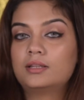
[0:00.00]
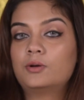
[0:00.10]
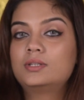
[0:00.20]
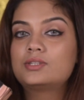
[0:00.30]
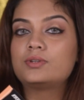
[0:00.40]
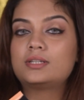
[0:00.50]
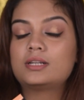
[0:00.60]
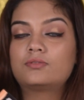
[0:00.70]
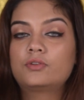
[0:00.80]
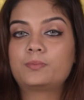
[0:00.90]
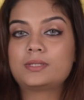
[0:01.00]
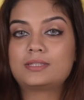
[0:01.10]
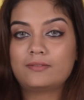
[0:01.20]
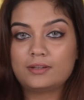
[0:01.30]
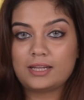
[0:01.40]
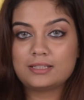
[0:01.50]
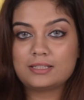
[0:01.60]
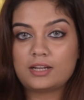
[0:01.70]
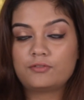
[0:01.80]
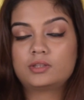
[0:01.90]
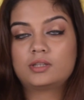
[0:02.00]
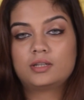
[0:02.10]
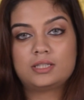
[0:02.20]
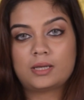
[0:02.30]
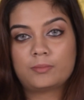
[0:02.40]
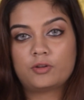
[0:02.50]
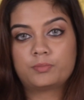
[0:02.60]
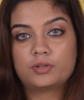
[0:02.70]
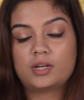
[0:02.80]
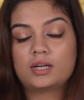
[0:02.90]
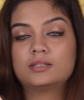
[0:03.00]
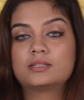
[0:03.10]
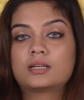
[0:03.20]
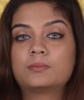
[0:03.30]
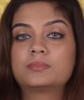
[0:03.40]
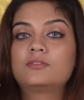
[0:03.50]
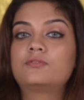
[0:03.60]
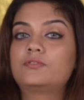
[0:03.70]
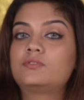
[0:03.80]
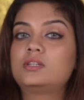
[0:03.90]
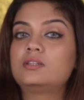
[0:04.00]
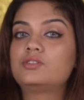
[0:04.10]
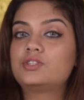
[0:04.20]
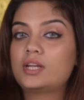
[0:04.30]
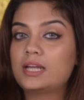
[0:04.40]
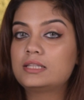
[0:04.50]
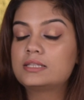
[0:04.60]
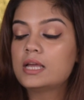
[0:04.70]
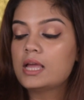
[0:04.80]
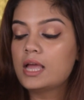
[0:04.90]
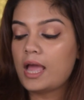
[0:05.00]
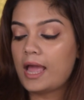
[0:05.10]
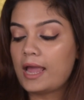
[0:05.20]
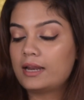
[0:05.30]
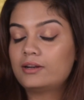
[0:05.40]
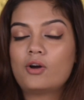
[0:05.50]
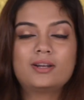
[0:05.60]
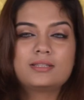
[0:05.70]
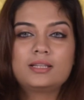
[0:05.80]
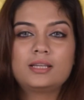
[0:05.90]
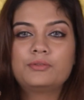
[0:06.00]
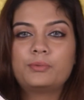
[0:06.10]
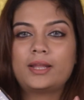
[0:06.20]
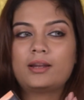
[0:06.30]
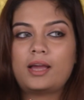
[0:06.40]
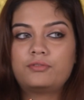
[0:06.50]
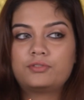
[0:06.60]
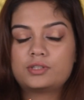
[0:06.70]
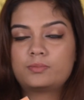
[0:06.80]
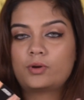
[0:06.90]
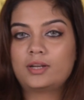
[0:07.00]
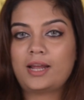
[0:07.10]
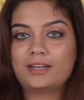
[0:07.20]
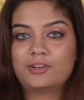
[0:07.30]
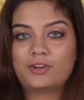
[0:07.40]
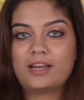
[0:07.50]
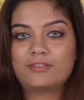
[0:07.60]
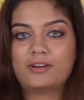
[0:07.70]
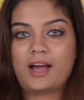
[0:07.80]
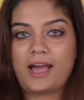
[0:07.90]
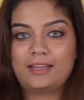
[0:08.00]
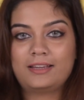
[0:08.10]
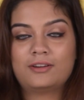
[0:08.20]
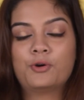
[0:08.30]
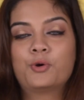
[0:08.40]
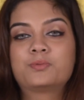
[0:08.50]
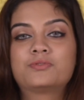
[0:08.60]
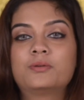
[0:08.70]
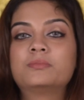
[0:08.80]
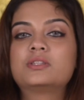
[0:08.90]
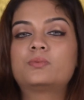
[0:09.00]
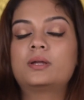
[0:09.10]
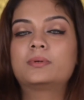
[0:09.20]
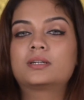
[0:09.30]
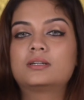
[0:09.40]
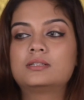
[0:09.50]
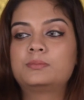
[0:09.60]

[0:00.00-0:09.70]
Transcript: Now this retails for rupees 7.99 for 30 ml of product. This comes in 15 shades, and honestly, when I first bought it, I did not have high hopes from this one, because